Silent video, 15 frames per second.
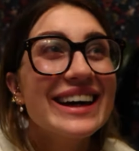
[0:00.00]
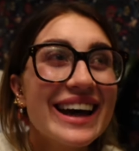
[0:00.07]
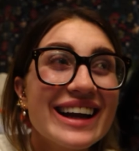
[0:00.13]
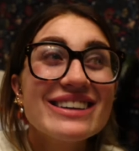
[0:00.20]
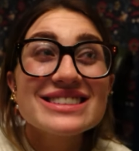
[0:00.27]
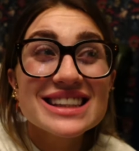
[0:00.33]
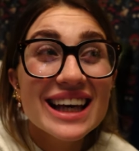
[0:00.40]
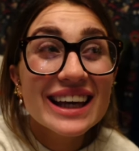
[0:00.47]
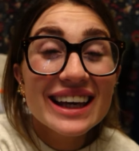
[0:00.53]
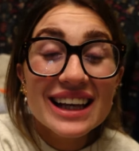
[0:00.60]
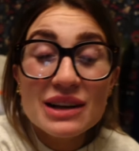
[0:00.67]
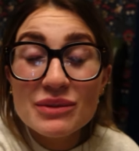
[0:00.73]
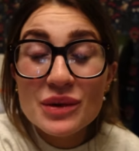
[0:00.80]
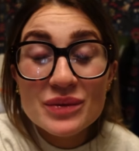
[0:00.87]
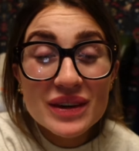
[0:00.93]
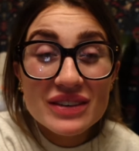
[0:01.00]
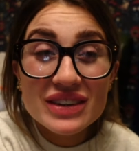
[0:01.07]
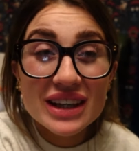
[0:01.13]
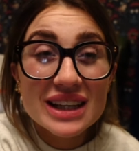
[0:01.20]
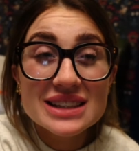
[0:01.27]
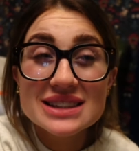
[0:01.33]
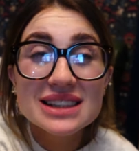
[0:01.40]
And I was like, can I mummy have a
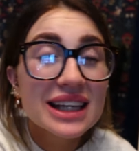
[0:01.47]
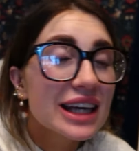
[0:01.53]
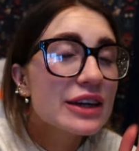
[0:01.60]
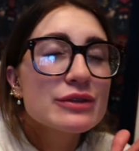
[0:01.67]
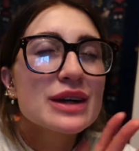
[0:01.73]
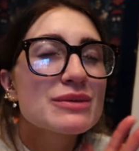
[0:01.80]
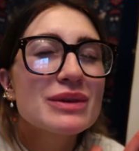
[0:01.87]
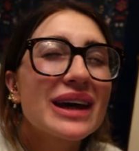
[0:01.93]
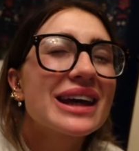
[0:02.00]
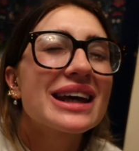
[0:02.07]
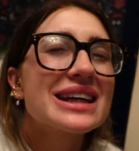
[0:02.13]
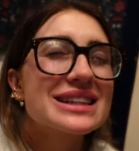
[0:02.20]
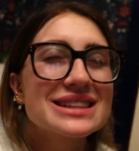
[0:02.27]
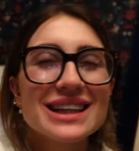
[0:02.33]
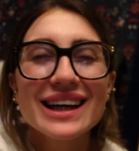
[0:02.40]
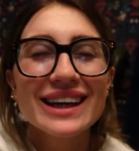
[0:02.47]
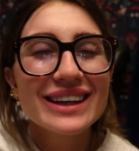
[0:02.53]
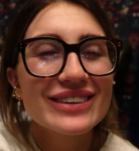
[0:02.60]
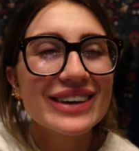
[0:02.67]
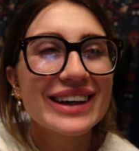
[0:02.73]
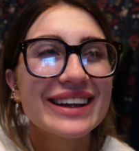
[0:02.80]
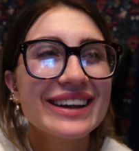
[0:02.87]
kiss? And he gave me a big kiss like
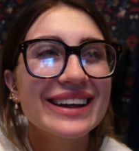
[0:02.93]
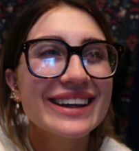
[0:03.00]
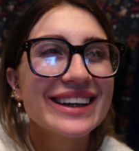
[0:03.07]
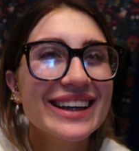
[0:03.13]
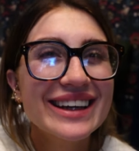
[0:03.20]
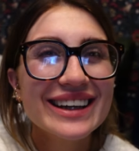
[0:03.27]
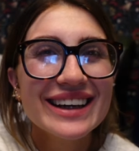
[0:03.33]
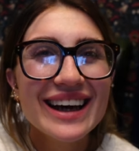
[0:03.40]
quickly.